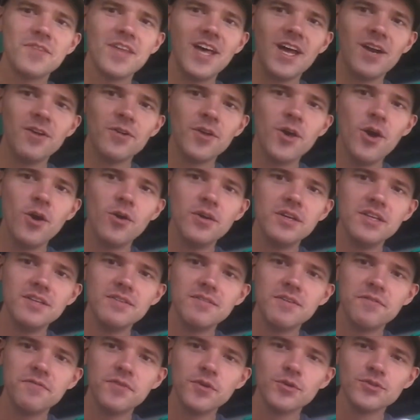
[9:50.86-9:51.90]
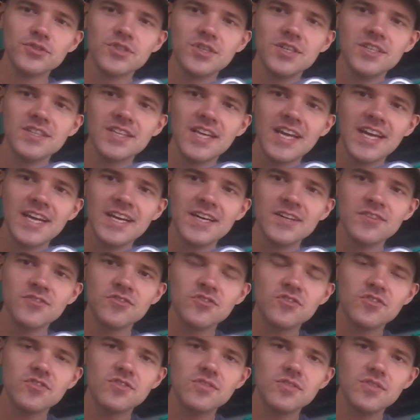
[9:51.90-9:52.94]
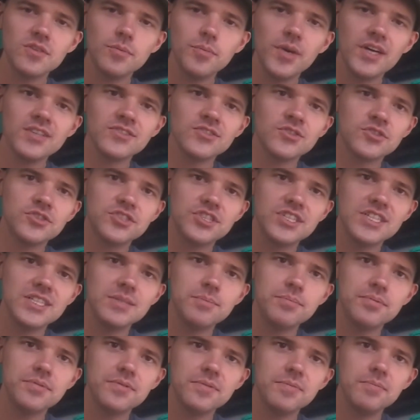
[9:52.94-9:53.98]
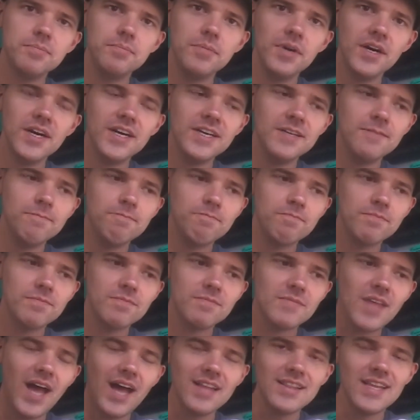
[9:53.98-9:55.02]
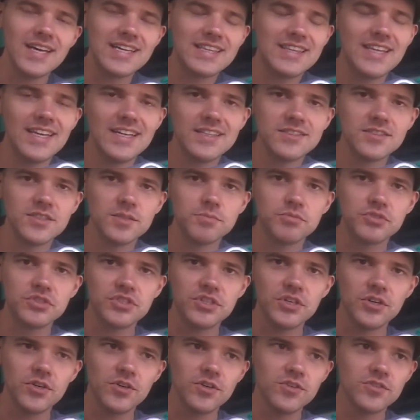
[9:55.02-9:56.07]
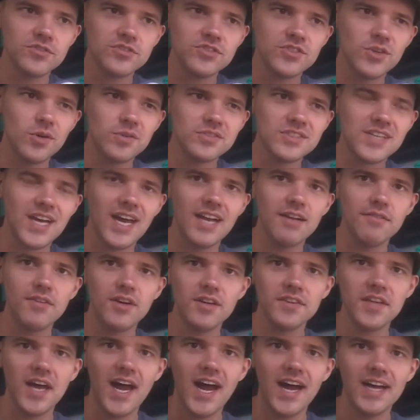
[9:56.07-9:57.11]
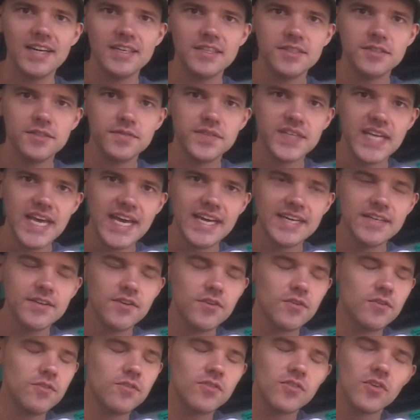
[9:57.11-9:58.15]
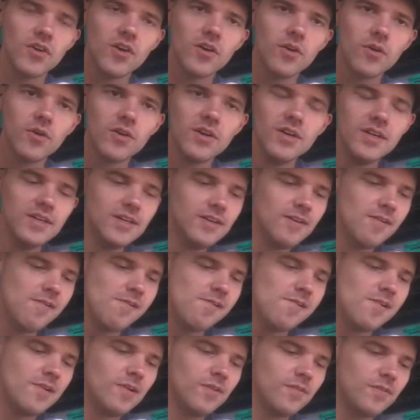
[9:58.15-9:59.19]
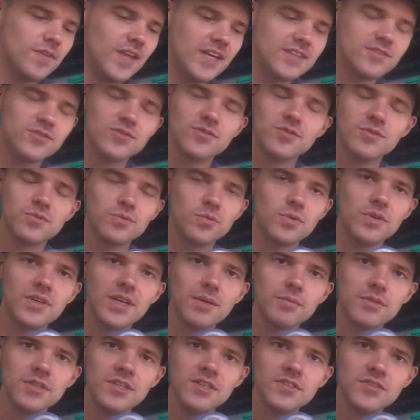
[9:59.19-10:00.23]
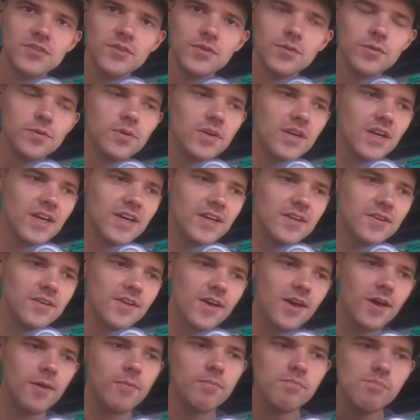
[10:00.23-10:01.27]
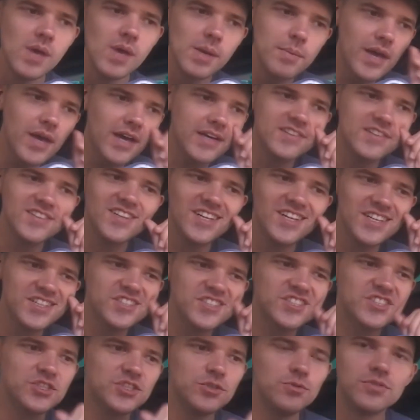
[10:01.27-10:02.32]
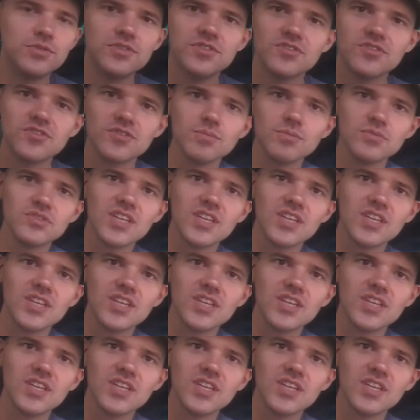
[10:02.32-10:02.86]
don't know, it feels good in the hands. The buttons are cheap, but I like that it's obscure, so it's kind of on the high end of an 8. So that's what I'm going to do. And maybe I can shoot some